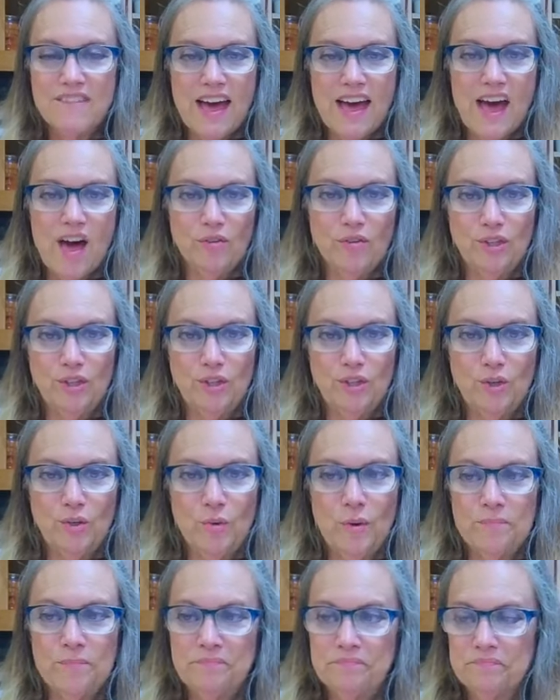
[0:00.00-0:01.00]

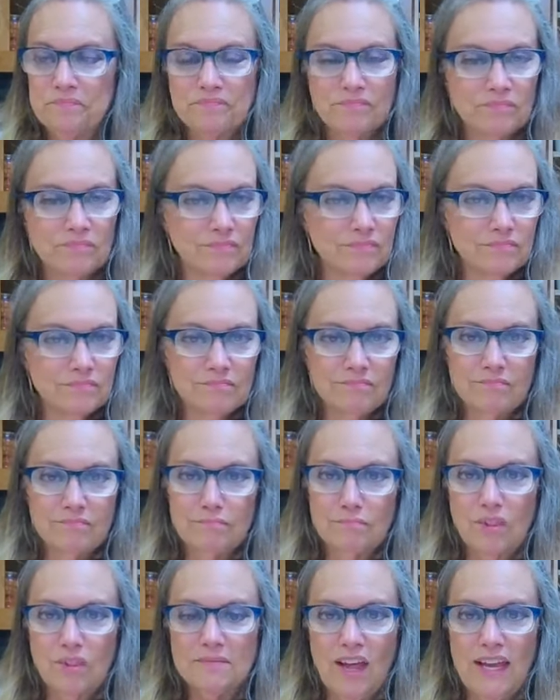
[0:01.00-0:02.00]
value
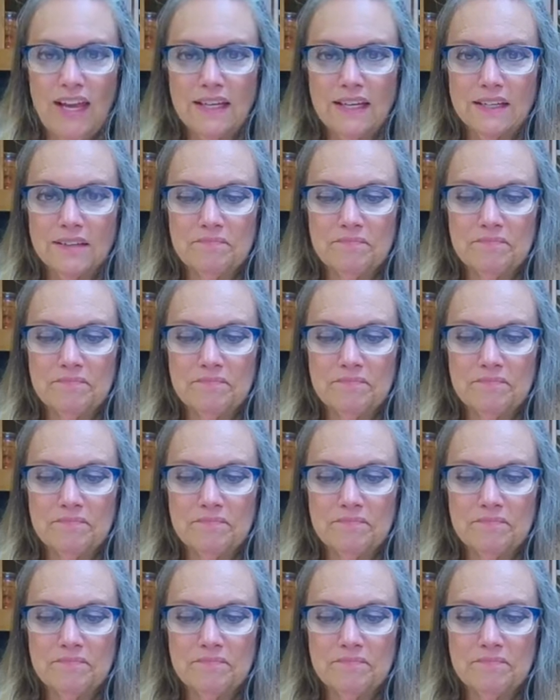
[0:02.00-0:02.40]
blank.